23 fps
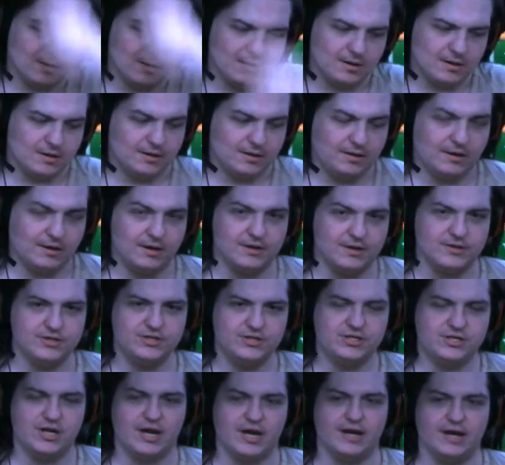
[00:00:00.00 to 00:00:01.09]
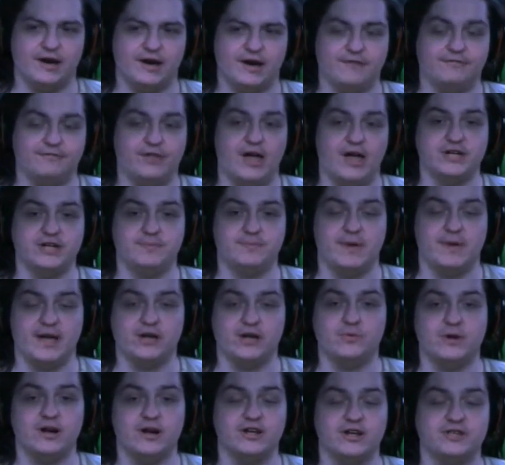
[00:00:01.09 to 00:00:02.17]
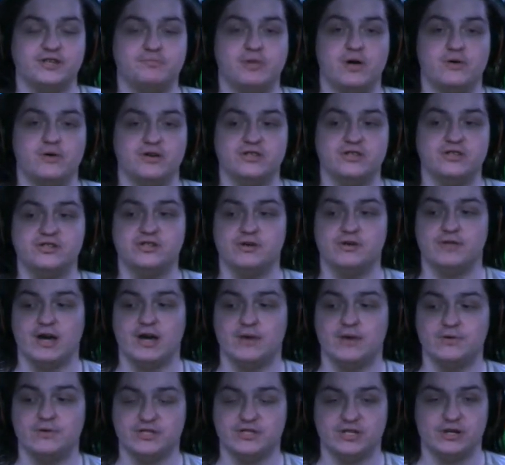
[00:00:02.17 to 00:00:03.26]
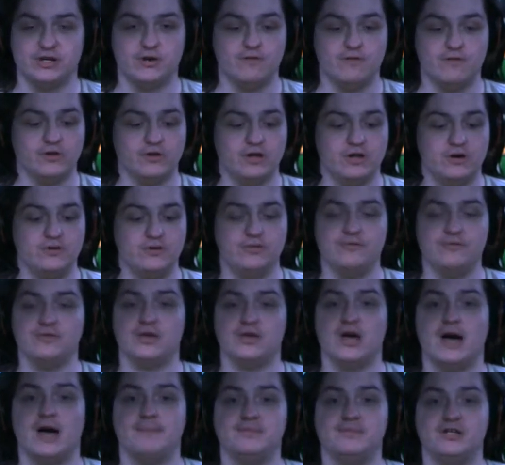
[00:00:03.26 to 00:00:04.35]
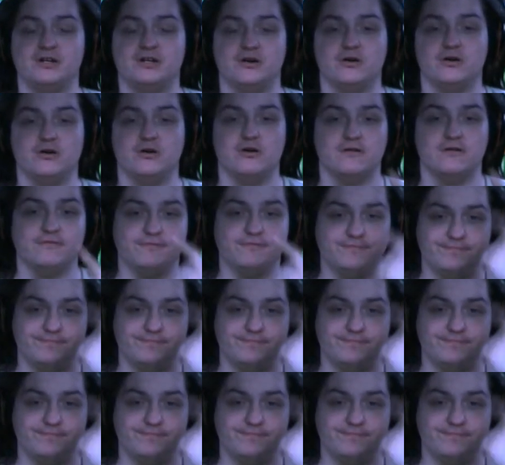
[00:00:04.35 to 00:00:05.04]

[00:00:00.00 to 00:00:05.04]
Because I got flashbanged when it exploded, so that was an overload through the optic nerve.